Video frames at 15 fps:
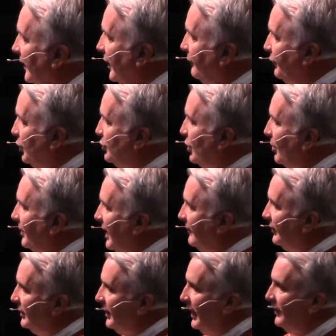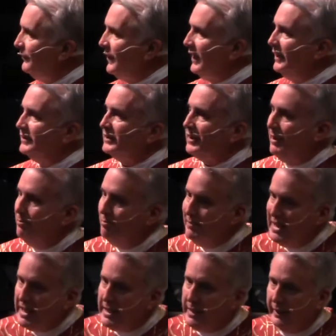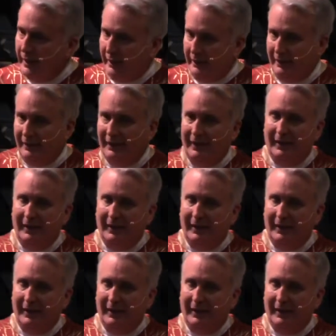If you don't have a life that is committed